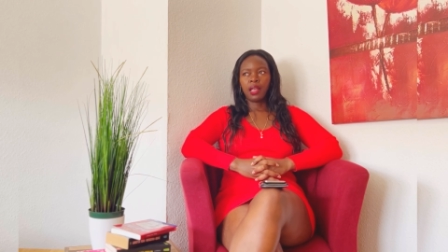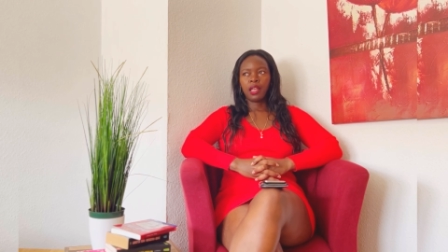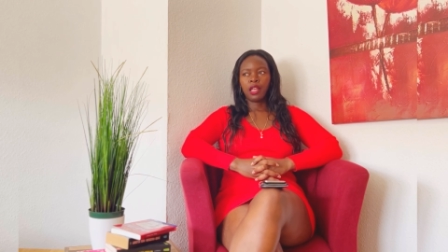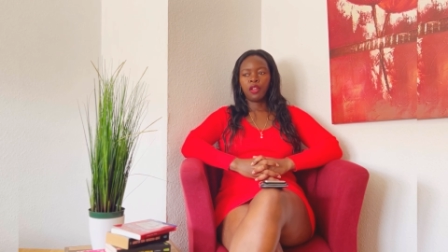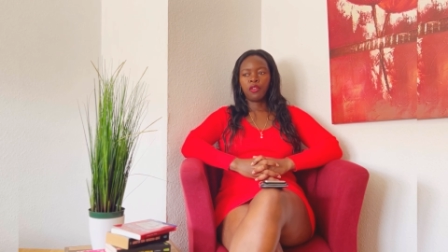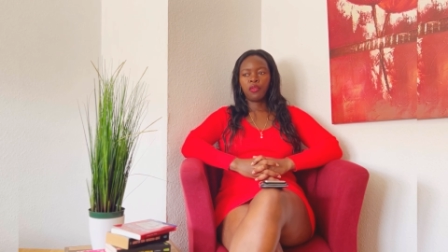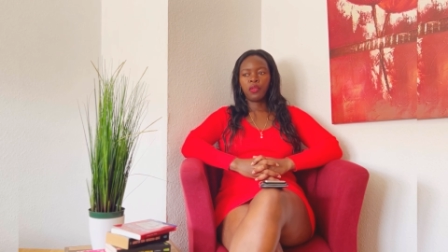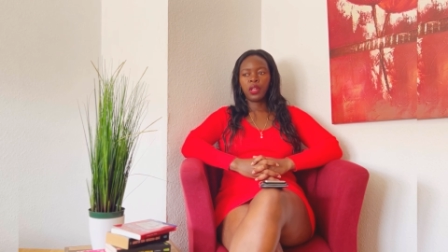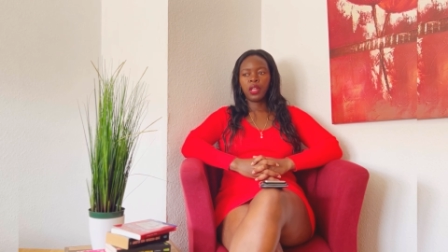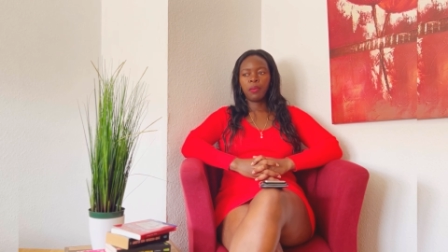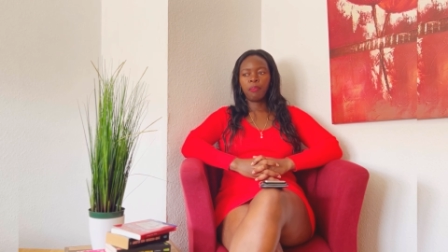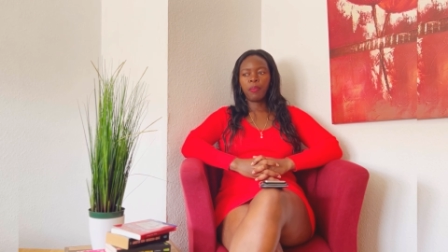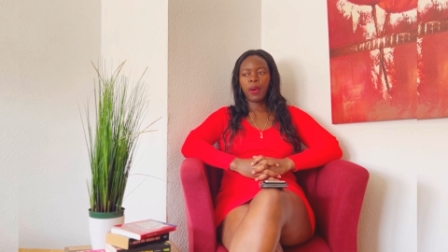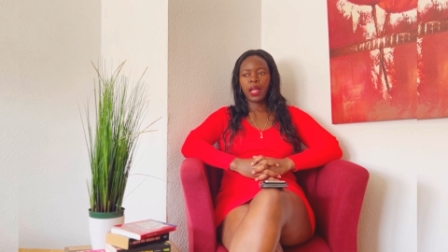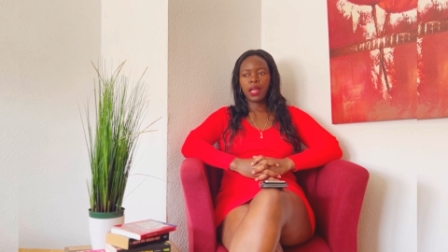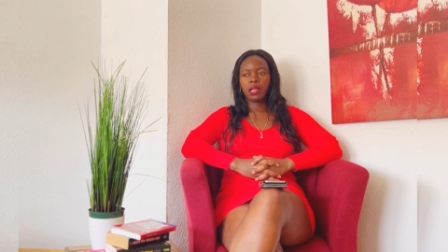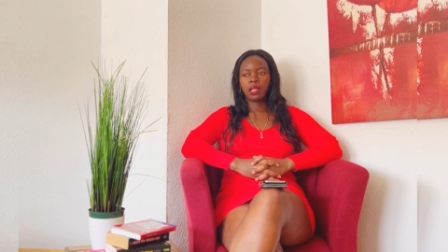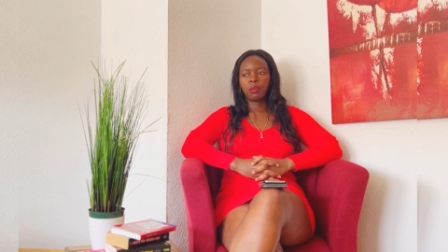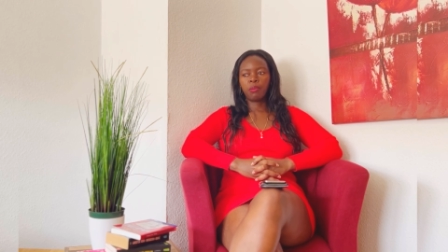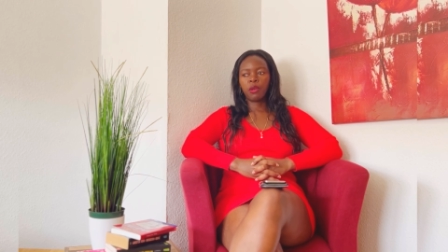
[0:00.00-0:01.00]
it really
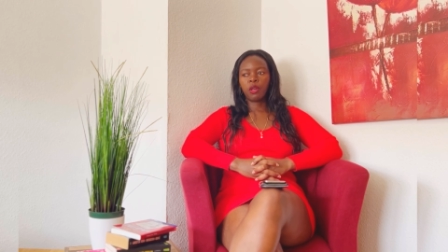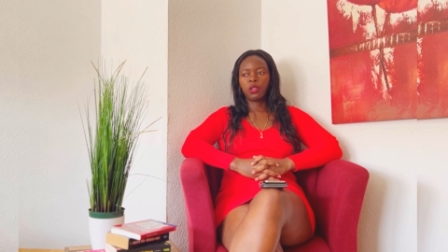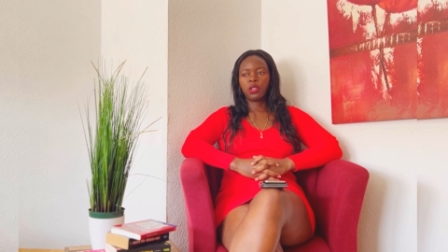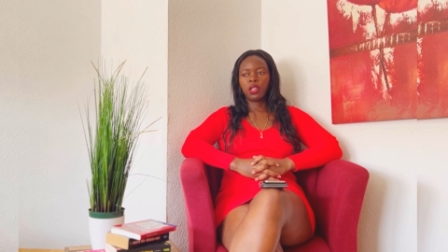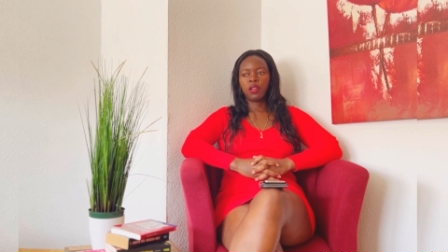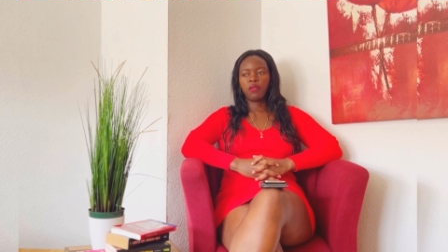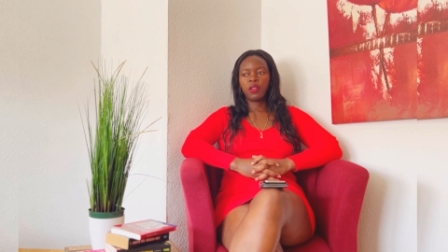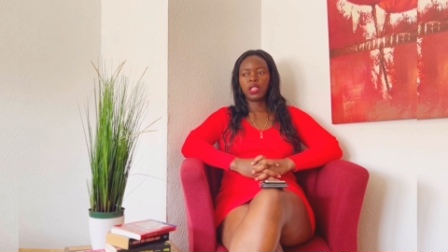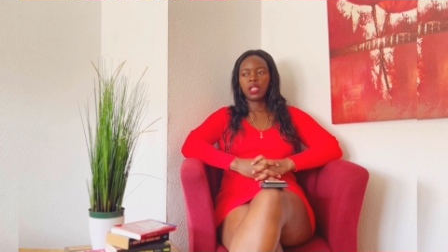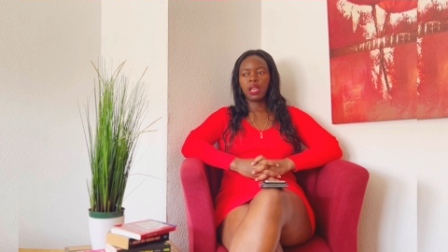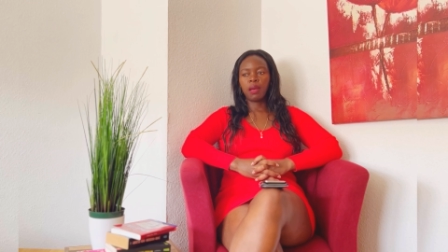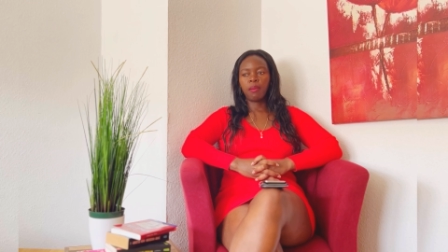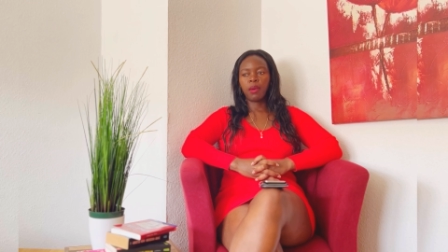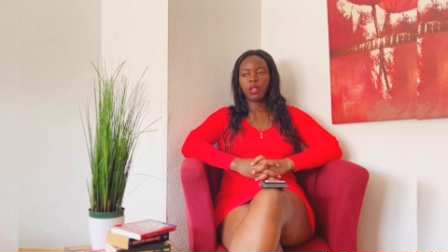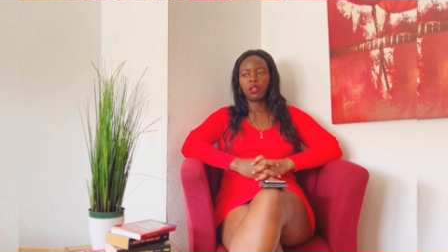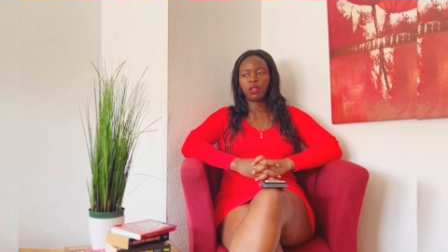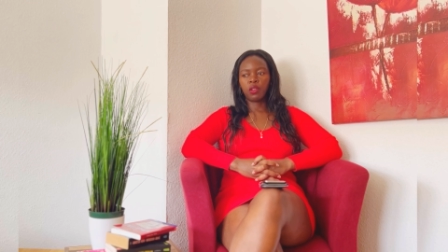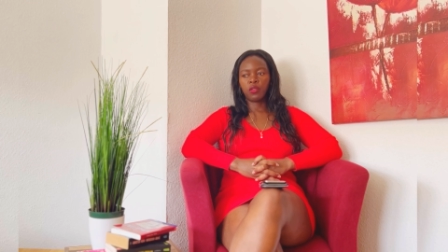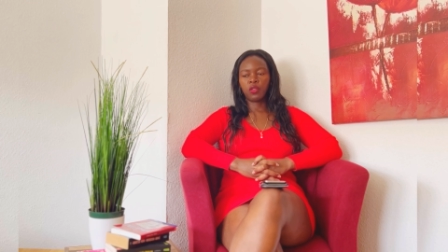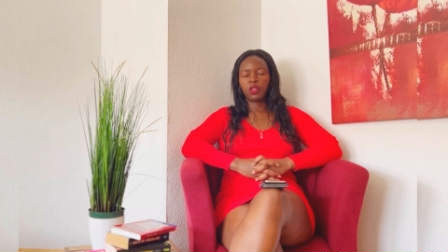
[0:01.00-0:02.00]
panics me out every time I
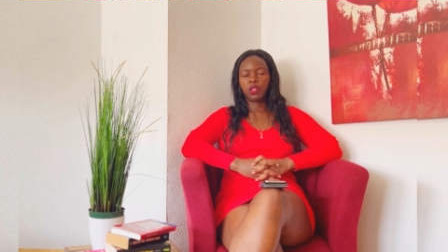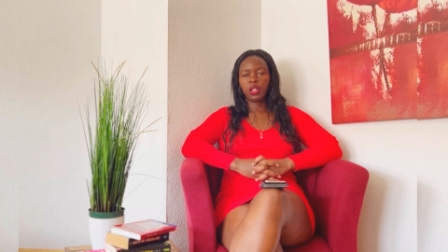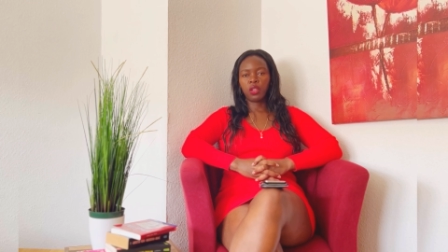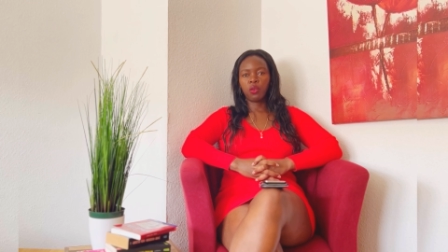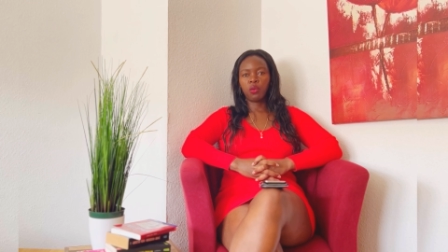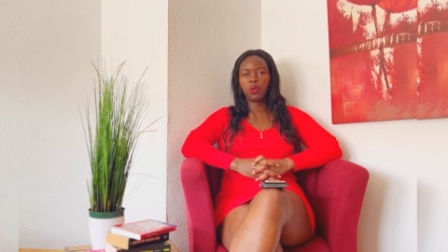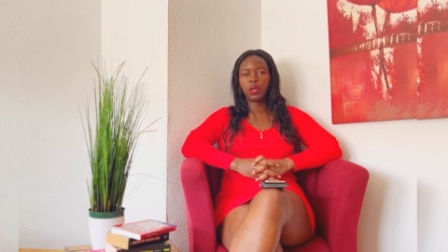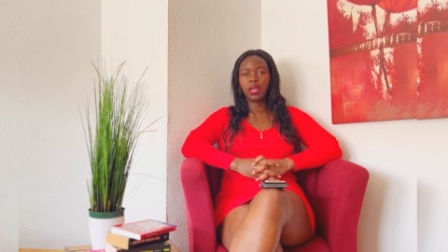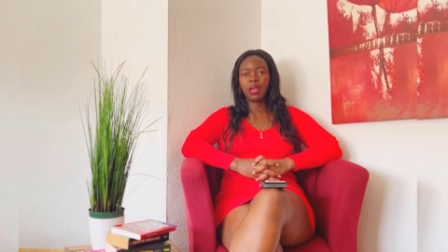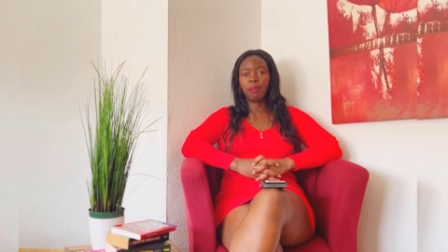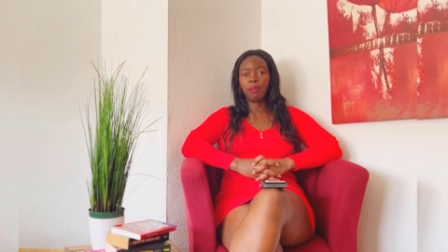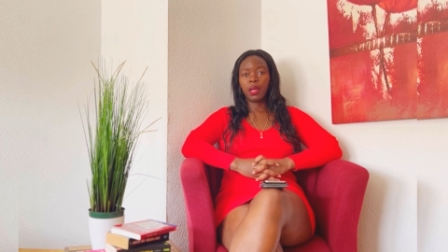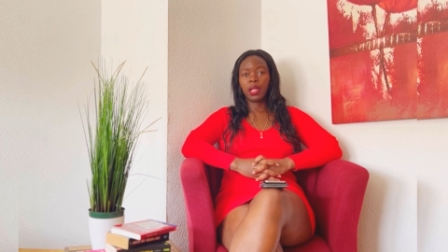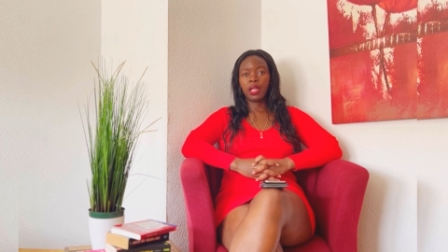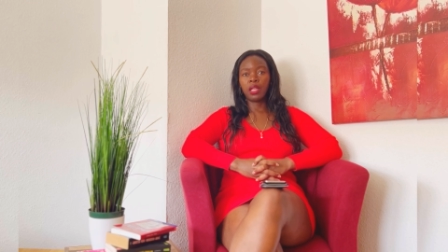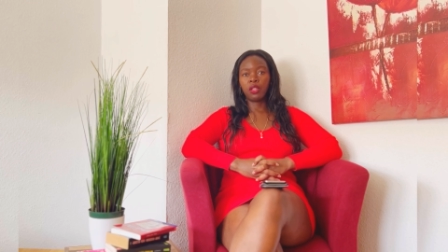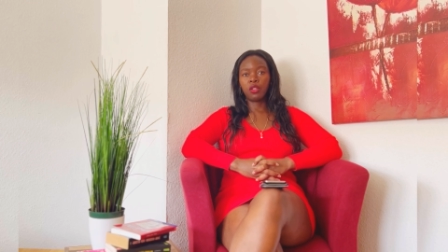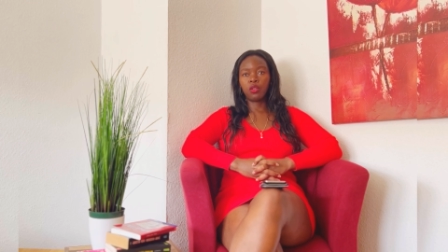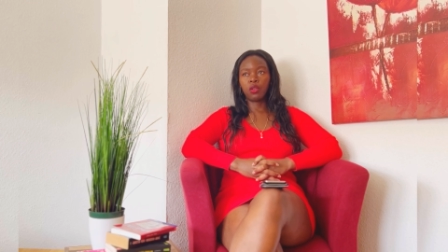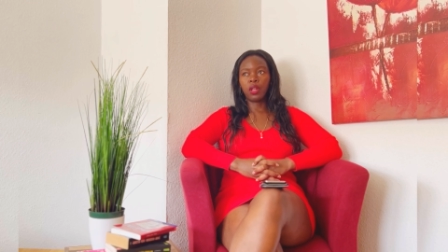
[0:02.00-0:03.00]
travel to the UK,
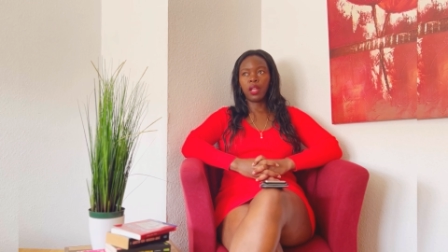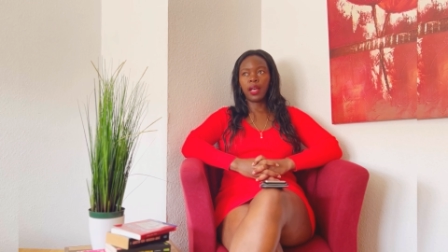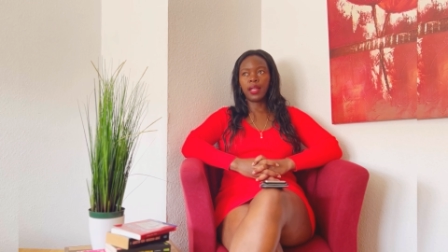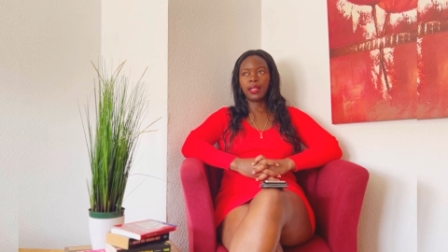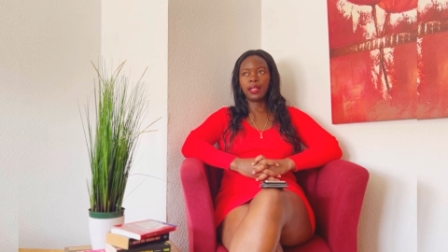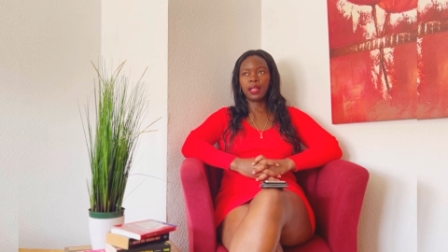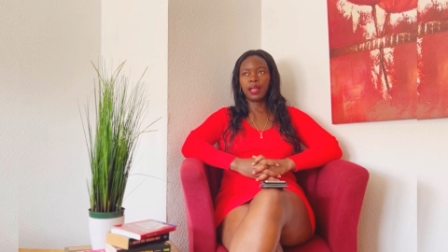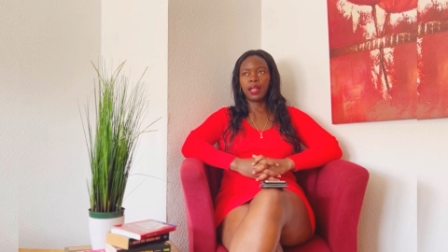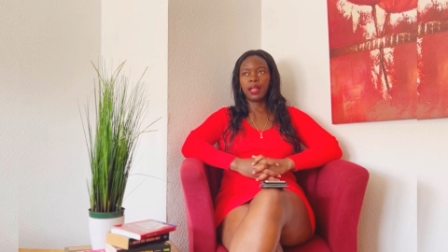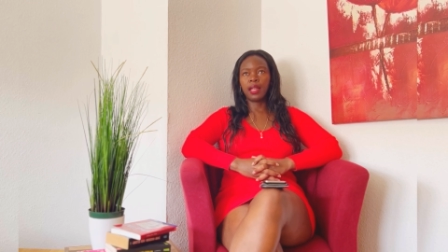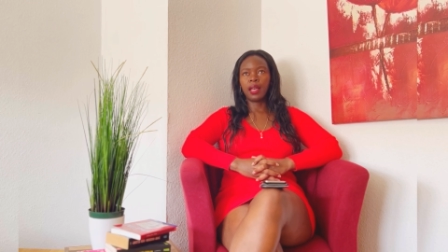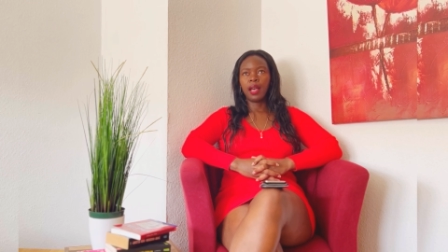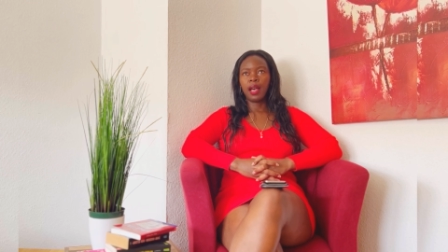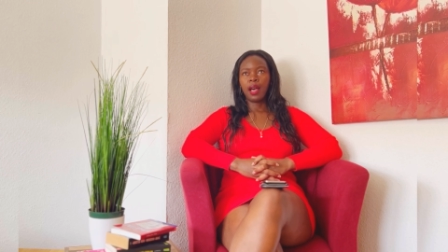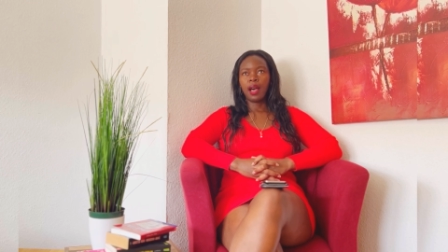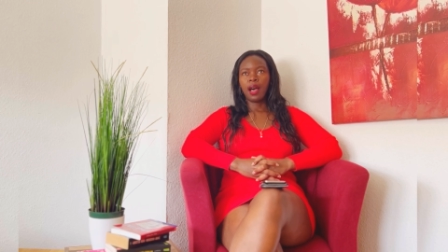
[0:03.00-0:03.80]
mainly to London,